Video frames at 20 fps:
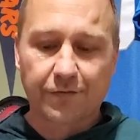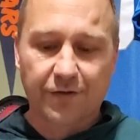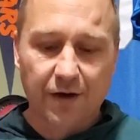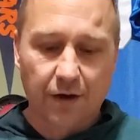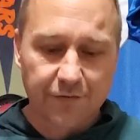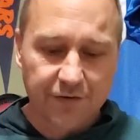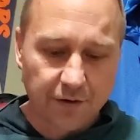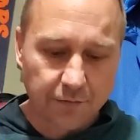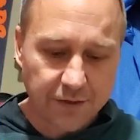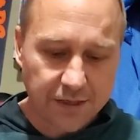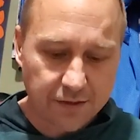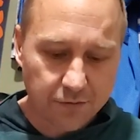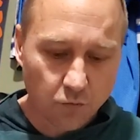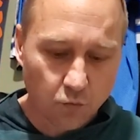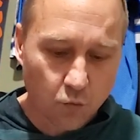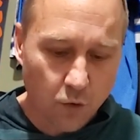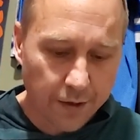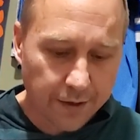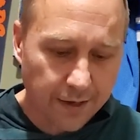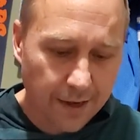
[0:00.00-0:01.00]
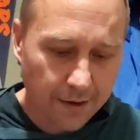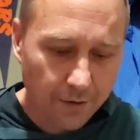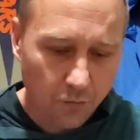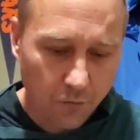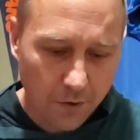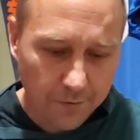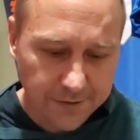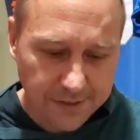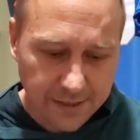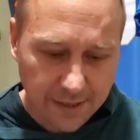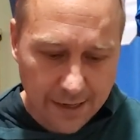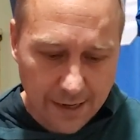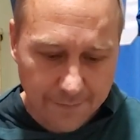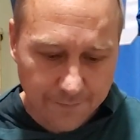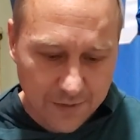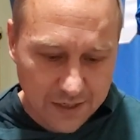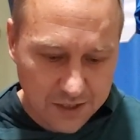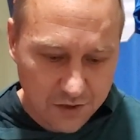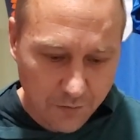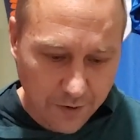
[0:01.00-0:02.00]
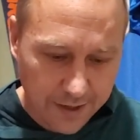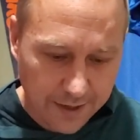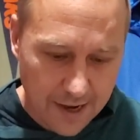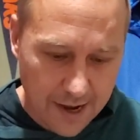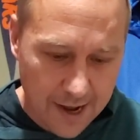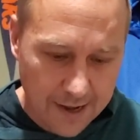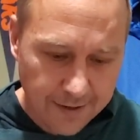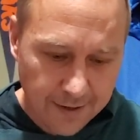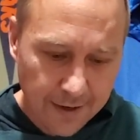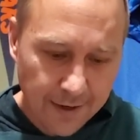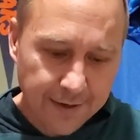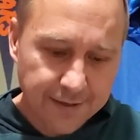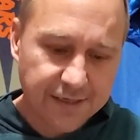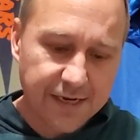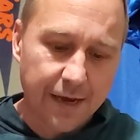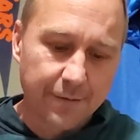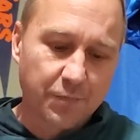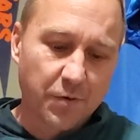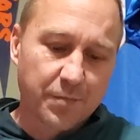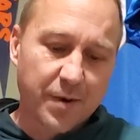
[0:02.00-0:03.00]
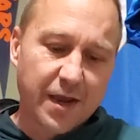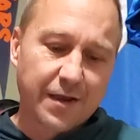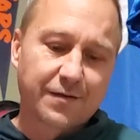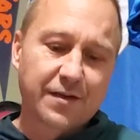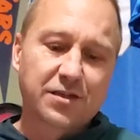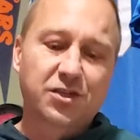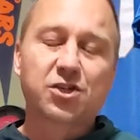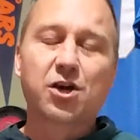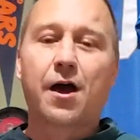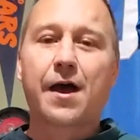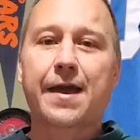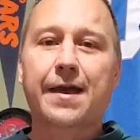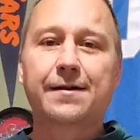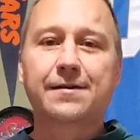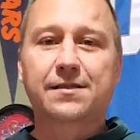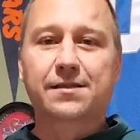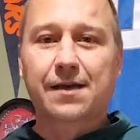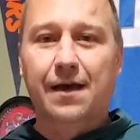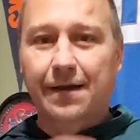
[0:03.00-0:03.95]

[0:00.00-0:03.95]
There, there was one game. What was the game this week? Uh, Tampa Bay, the Giants.